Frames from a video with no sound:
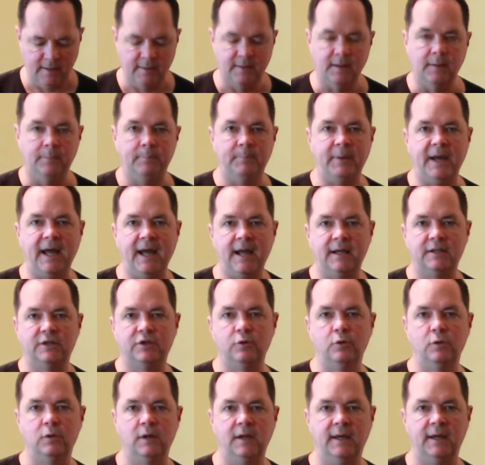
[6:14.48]
the back
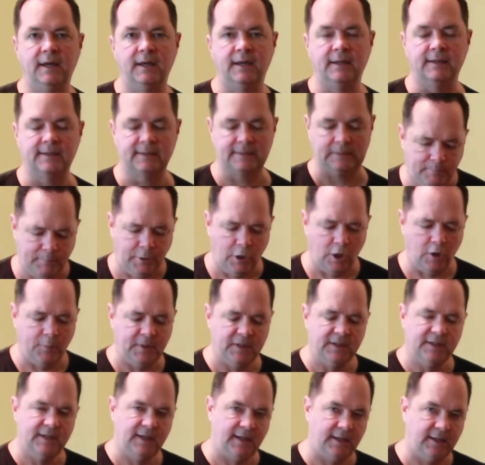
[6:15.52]
2 legs,
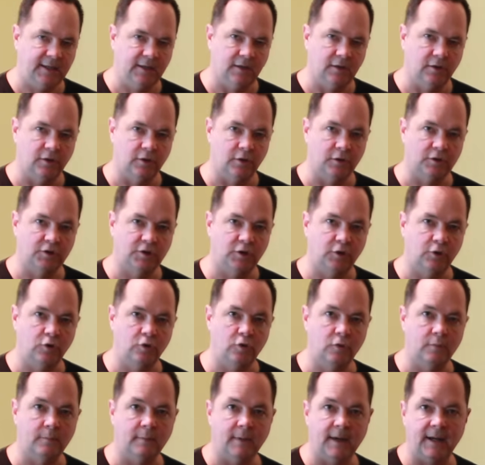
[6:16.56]
perpendicular
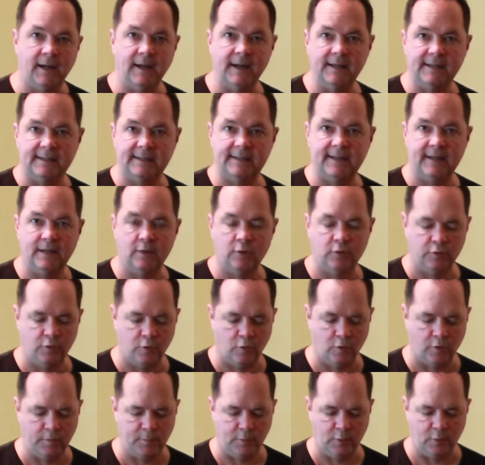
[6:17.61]
to my single
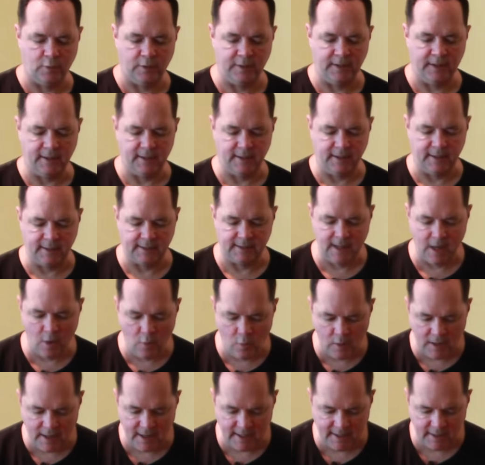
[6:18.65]
north pointing leg.
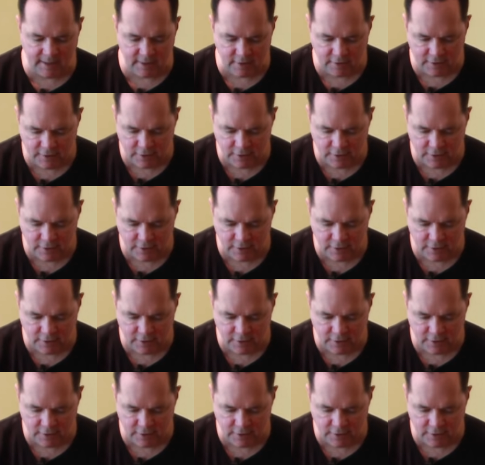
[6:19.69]
Now what I can